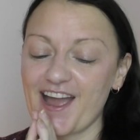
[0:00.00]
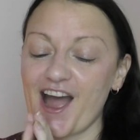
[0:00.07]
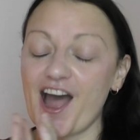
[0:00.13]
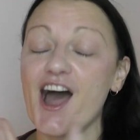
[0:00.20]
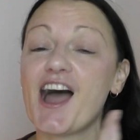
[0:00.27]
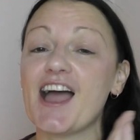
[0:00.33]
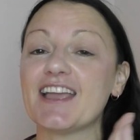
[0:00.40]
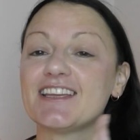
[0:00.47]

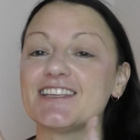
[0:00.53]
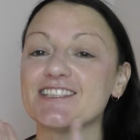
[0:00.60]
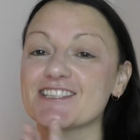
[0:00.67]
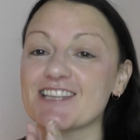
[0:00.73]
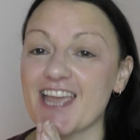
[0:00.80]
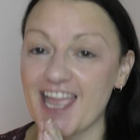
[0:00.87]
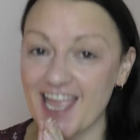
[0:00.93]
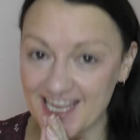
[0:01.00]
I
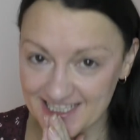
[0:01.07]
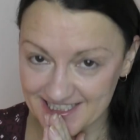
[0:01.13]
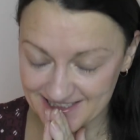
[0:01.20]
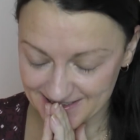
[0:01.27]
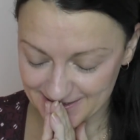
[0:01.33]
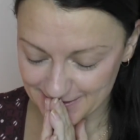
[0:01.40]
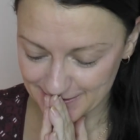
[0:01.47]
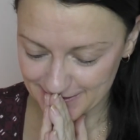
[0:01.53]

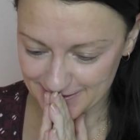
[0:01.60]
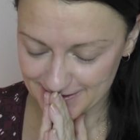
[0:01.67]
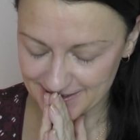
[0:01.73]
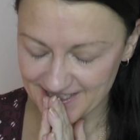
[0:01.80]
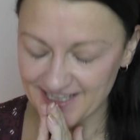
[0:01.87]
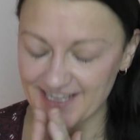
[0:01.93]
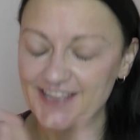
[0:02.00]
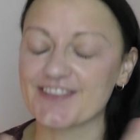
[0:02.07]
intend
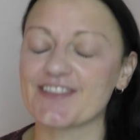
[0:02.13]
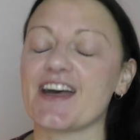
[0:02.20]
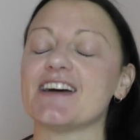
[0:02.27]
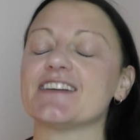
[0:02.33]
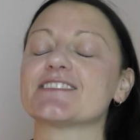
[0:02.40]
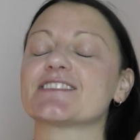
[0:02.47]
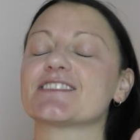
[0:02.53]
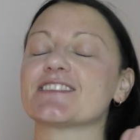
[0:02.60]

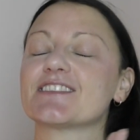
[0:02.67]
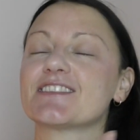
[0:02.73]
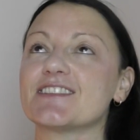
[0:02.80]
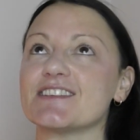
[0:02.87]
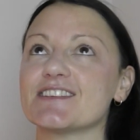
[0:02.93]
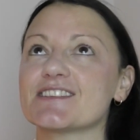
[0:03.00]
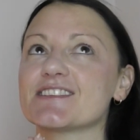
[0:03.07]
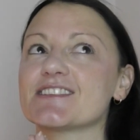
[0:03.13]
that
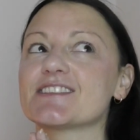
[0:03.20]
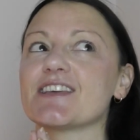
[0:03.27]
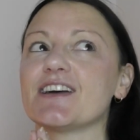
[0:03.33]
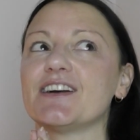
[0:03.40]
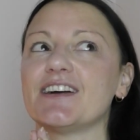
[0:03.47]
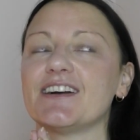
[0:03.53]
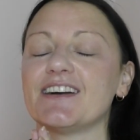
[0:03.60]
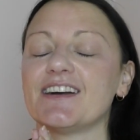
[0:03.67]
this
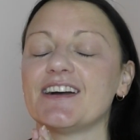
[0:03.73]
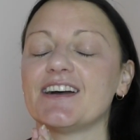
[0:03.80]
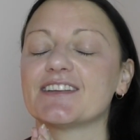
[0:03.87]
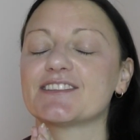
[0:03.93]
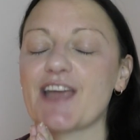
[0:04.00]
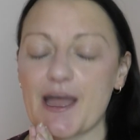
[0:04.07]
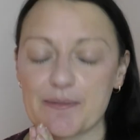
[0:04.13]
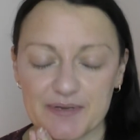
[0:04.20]

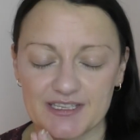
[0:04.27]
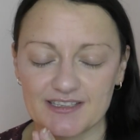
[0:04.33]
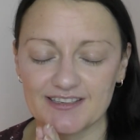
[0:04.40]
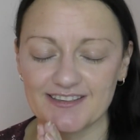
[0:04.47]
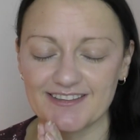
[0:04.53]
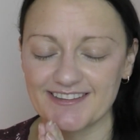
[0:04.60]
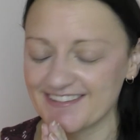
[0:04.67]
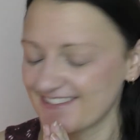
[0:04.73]

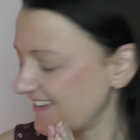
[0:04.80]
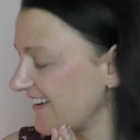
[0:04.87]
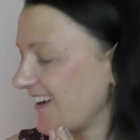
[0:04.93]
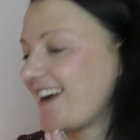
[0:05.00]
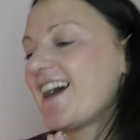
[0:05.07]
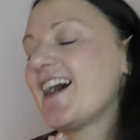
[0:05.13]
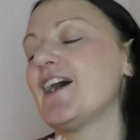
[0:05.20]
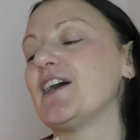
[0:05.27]
tapping
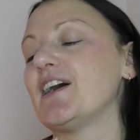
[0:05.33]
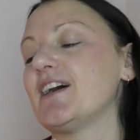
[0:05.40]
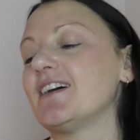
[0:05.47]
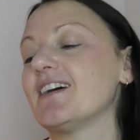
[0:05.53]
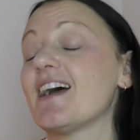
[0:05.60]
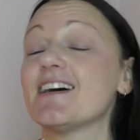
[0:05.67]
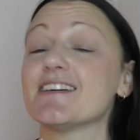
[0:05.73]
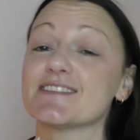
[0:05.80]

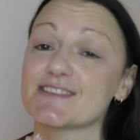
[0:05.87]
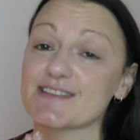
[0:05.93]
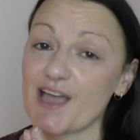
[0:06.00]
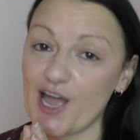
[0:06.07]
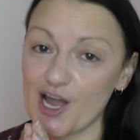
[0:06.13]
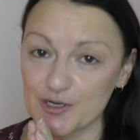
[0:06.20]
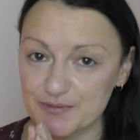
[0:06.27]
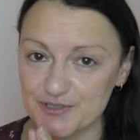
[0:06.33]
has
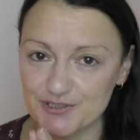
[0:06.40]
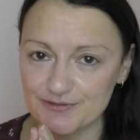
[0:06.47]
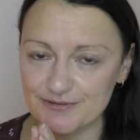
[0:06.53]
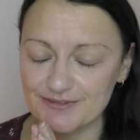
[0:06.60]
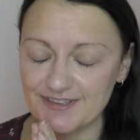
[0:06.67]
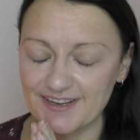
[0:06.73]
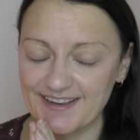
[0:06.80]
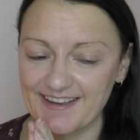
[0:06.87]
helped you.
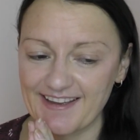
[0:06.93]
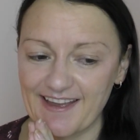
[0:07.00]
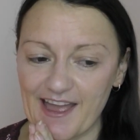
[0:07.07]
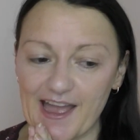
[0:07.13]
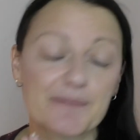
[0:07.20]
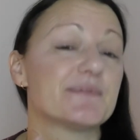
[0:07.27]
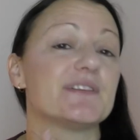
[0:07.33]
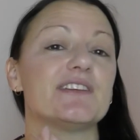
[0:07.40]

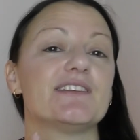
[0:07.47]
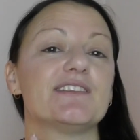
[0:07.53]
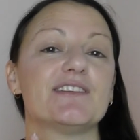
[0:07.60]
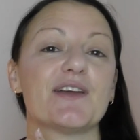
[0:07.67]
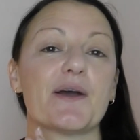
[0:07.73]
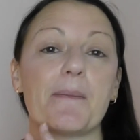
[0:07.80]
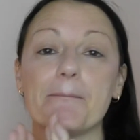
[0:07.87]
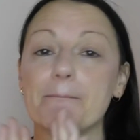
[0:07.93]

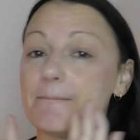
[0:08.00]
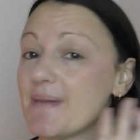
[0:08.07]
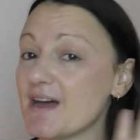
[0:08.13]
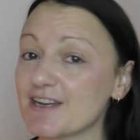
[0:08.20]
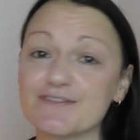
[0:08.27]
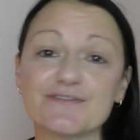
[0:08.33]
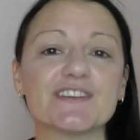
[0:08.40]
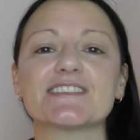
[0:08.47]
Happy
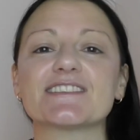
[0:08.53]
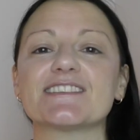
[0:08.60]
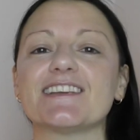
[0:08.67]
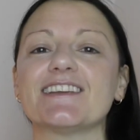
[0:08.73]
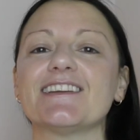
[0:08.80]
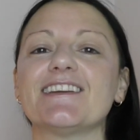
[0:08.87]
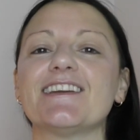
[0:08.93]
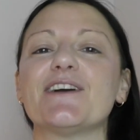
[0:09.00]

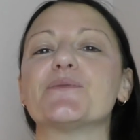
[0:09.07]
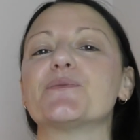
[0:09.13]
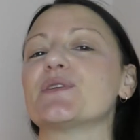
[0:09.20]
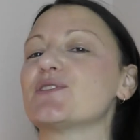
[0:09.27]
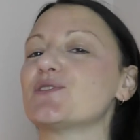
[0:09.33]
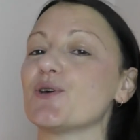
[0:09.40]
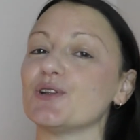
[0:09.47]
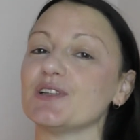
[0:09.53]
manifesting
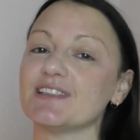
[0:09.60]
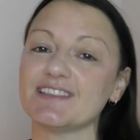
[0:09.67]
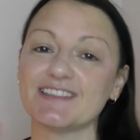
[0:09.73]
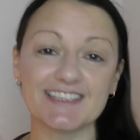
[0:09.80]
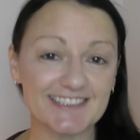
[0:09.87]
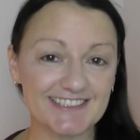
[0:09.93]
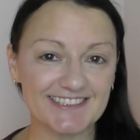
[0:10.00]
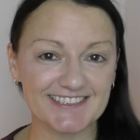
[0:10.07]
with your
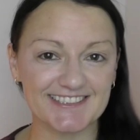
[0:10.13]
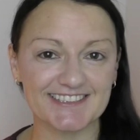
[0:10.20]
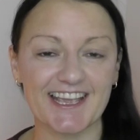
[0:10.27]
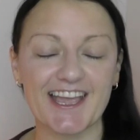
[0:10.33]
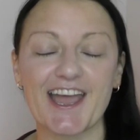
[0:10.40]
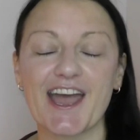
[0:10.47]
lists.